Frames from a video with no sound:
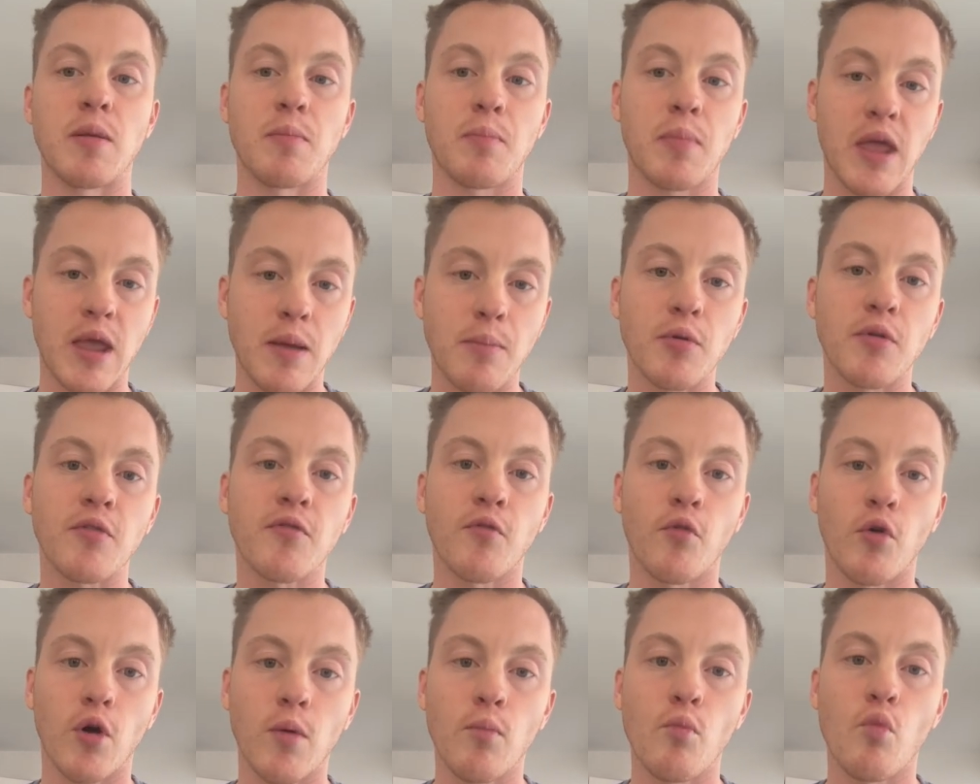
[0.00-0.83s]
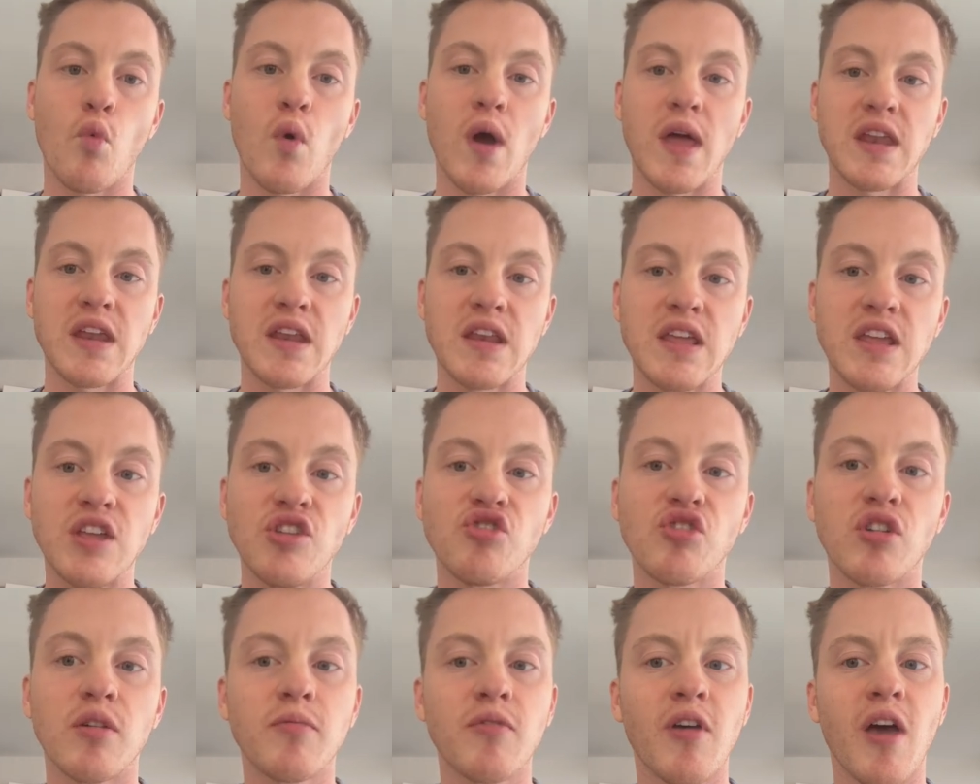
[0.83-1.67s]
paper form when in
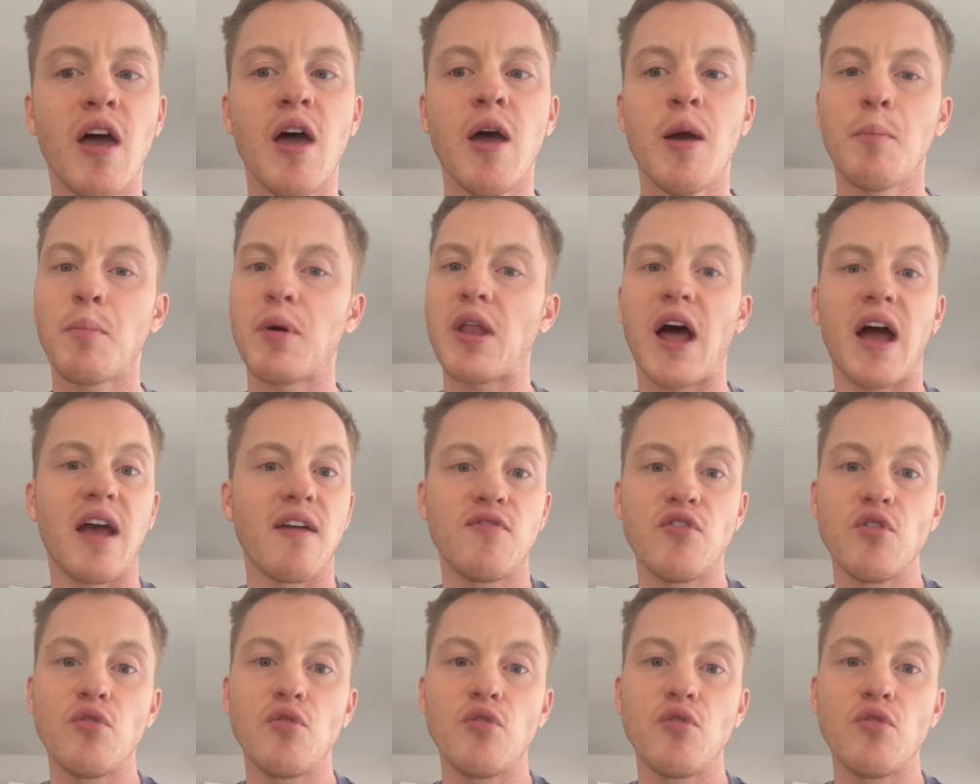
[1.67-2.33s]
Egypt, but I've